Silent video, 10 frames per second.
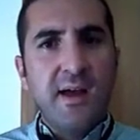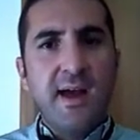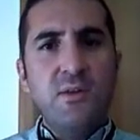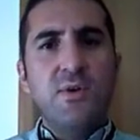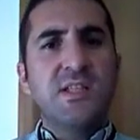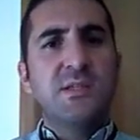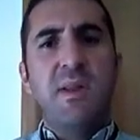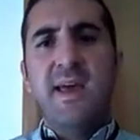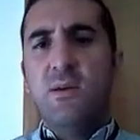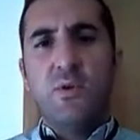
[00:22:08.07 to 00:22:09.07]
Can you
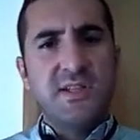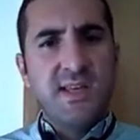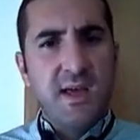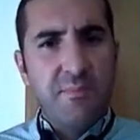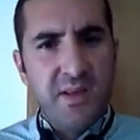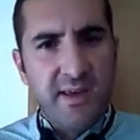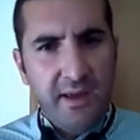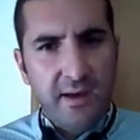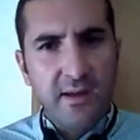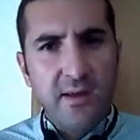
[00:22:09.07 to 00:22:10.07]
explain what is
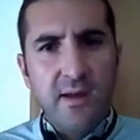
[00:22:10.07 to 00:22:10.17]
happening?